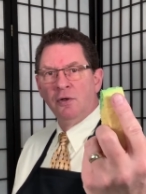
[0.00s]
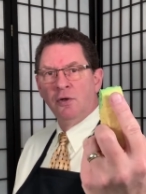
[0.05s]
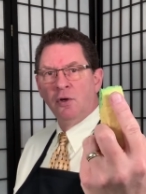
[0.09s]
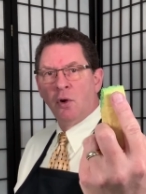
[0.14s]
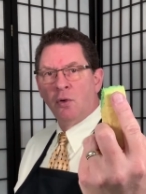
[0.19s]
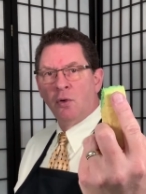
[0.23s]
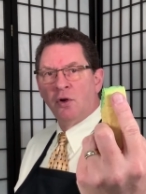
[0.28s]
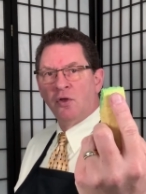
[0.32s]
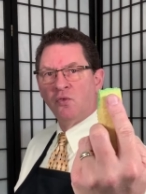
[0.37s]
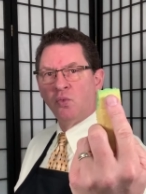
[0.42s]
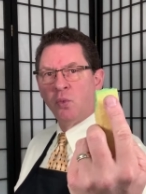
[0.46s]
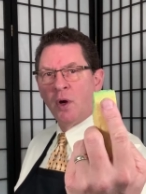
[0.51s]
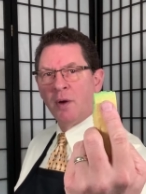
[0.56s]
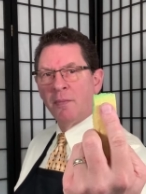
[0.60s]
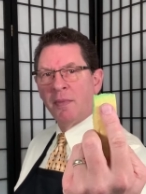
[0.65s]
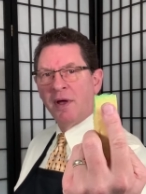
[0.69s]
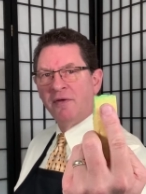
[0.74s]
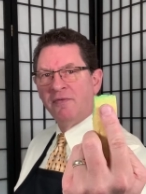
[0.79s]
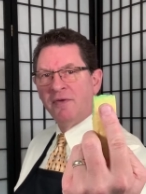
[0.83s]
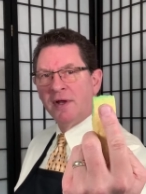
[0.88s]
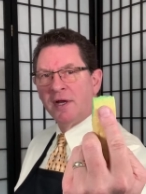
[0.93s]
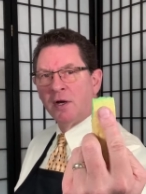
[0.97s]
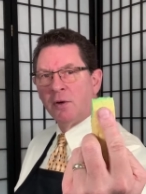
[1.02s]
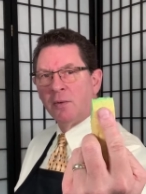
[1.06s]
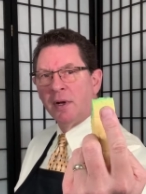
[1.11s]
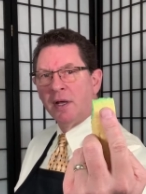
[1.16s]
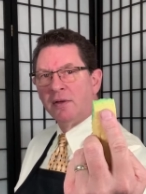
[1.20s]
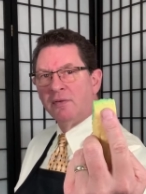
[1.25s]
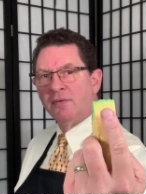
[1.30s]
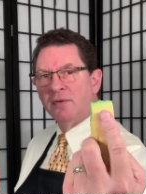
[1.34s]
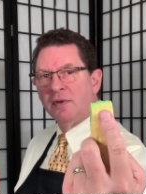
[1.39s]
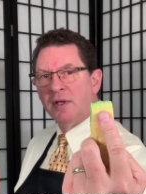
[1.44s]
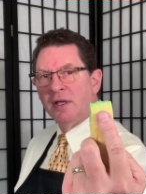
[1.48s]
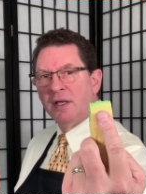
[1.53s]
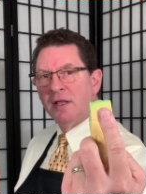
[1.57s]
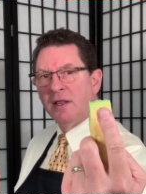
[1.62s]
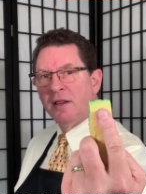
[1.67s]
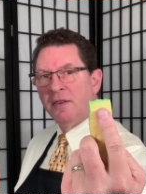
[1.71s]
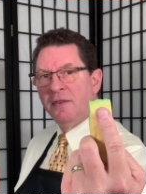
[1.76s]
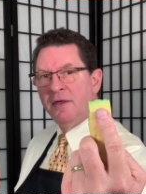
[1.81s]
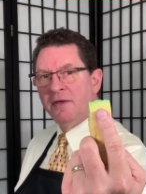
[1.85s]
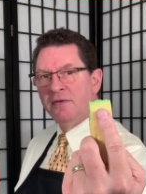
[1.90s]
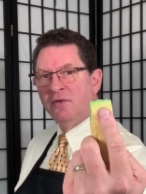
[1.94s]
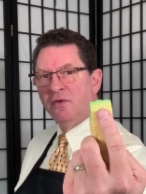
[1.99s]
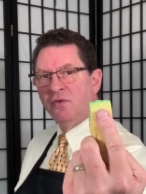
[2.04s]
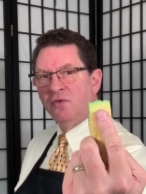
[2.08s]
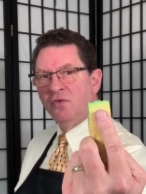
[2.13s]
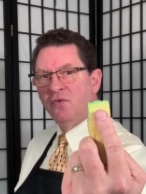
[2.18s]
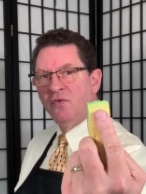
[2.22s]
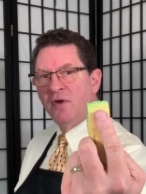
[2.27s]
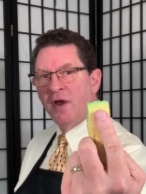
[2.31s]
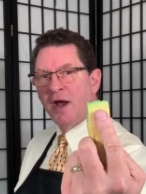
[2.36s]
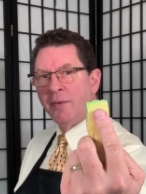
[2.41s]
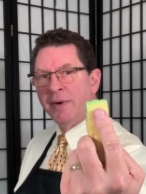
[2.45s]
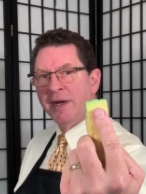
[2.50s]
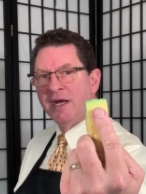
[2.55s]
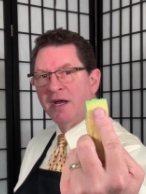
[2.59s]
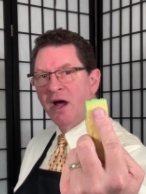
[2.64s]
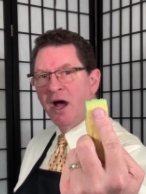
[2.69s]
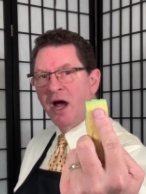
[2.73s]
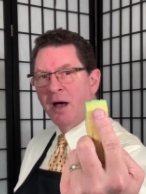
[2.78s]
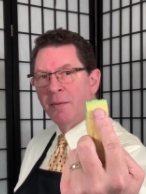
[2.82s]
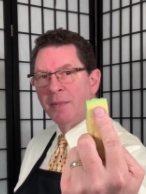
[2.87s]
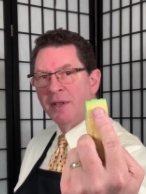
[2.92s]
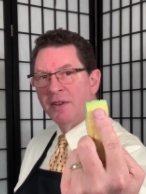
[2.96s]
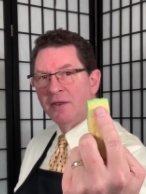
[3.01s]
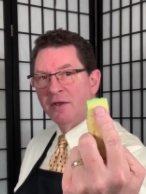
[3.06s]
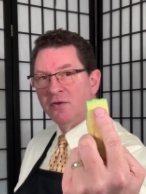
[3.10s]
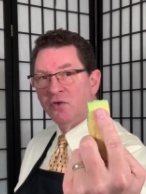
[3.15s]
notice where my finger is. This is very common.